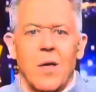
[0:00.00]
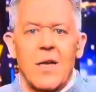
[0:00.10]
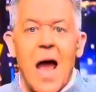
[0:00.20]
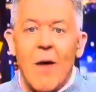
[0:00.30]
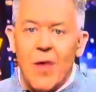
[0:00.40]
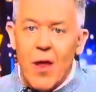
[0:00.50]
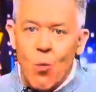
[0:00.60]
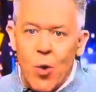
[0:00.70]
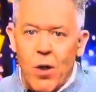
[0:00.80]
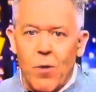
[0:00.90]
And now they
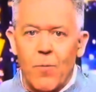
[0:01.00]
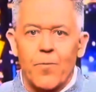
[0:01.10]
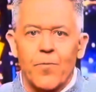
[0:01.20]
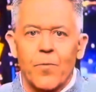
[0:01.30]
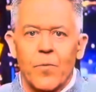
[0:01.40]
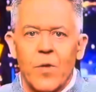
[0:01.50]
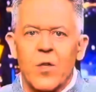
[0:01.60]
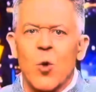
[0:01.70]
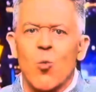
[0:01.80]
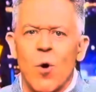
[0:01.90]
will.
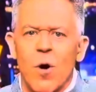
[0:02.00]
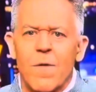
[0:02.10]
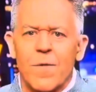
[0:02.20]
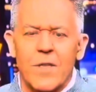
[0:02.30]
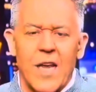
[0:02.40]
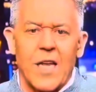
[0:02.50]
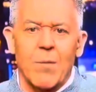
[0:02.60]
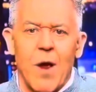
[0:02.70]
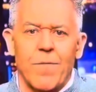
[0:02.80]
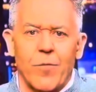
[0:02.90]
There's a word for taking
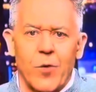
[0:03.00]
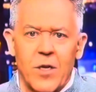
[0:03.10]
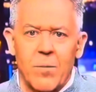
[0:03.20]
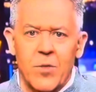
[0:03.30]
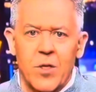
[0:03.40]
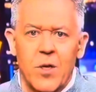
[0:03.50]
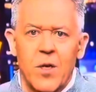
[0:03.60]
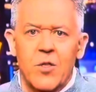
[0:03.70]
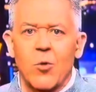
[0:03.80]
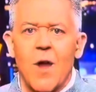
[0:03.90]
my freedoms
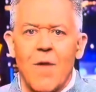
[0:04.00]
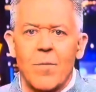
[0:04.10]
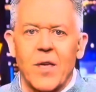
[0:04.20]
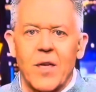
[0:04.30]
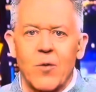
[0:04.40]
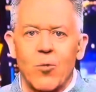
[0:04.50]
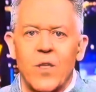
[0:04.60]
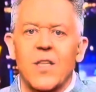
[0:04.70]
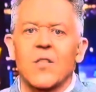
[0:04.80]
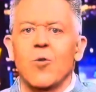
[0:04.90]
so government can
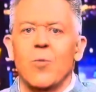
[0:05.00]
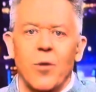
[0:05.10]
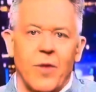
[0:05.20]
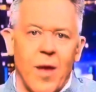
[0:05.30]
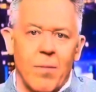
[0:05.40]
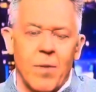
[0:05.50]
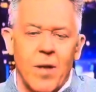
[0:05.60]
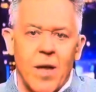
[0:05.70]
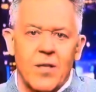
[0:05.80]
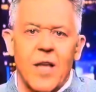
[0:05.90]
redistribute them
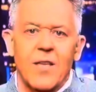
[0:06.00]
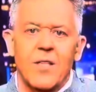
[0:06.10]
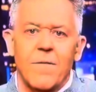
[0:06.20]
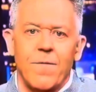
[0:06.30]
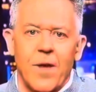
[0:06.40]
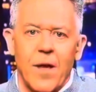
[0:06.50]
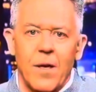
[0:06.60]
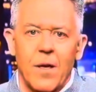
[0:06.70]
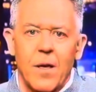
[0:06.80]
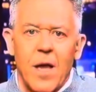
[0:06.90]
as they see
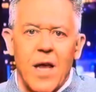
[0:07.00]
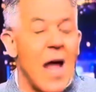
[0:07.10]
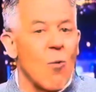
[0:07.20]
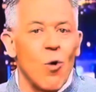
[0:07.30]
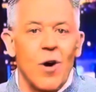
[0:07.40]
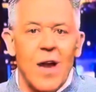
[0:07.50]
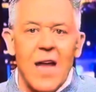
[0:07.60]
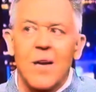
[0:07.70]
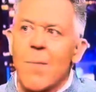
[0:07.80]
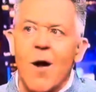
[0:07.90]
fit. And that word
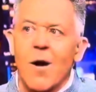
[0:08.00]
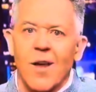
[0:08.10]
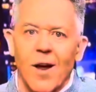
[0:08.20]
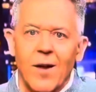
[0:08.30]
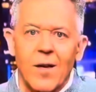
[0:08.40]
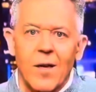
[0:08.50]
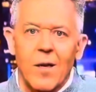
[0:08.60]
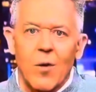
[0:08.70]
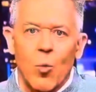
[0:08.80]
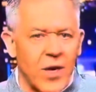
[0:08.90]
ain't America.
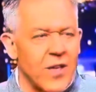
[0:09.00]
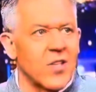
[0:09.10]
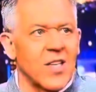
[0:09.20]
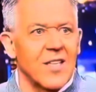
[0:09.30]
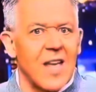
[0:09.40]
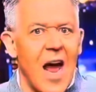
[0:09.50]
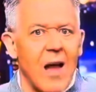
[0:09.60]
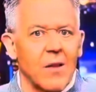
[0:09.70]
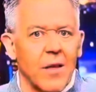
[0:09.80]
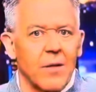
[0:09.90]
What is it
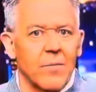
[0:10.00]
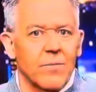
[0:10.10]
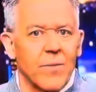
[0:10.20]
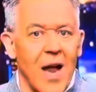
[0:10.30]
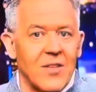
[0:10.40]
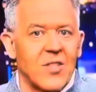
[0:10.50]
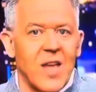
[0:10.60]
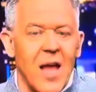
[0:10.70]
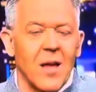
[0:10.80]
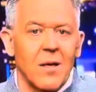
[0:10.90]
exactly? I'd
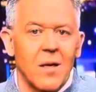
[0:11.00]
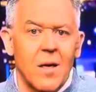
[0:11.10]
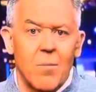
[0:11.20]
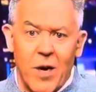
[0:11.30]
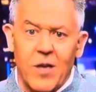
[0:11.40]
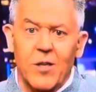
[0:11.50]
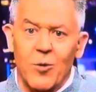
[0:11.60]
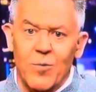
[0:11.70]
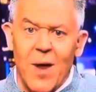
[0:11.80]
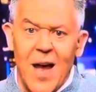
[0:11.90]
say it, but I could
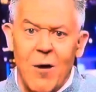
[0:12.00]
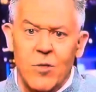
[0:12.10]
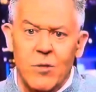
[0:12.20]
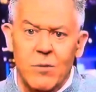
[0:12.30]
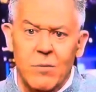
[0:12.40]
lose my house.